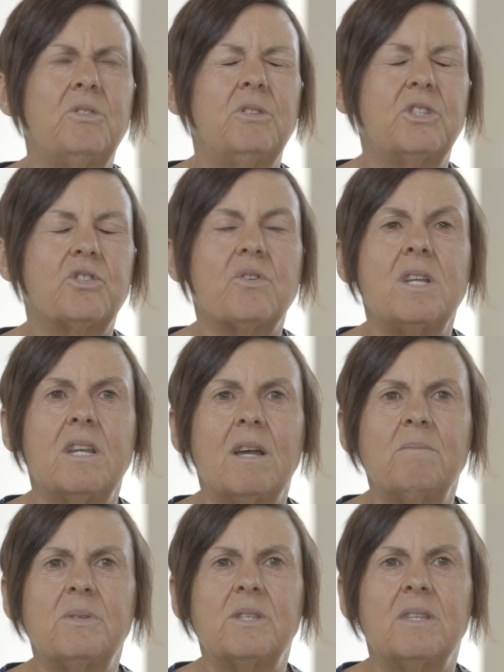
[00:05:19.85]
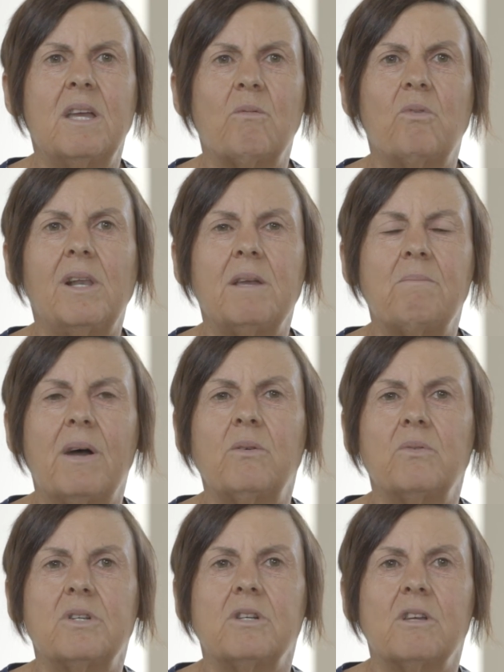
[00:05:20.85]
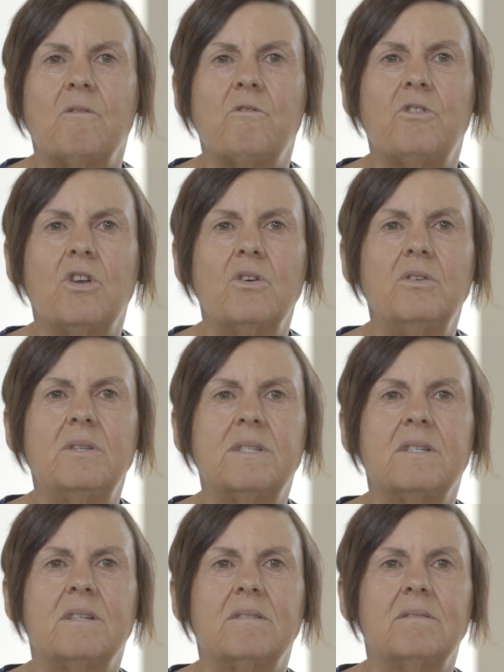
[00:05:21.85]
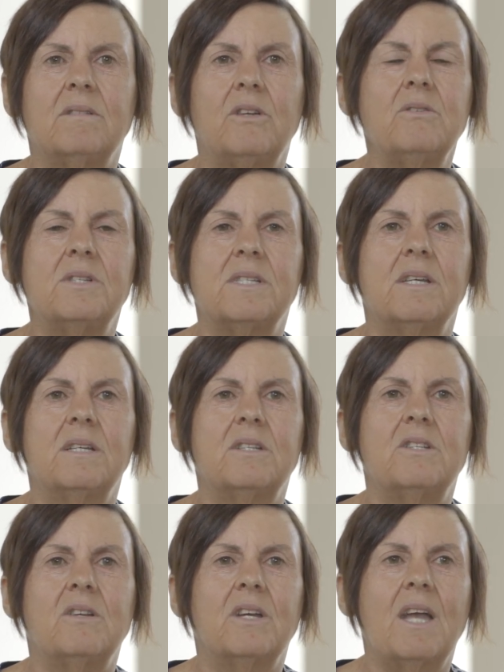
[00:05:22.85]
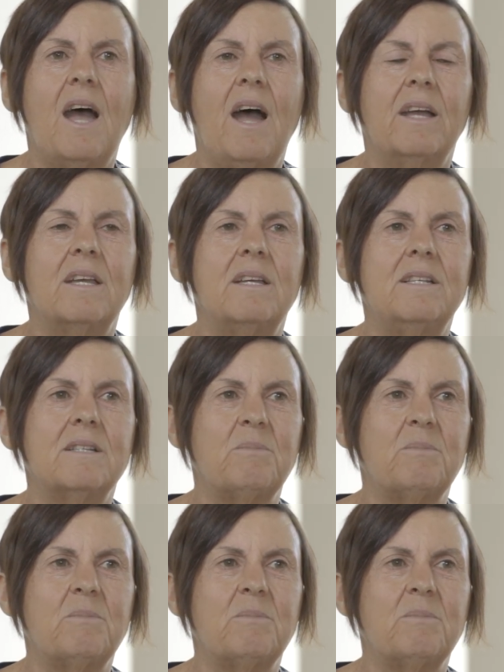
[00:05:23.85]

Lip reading: street names and that really muddled and confused, and lose things, car keys.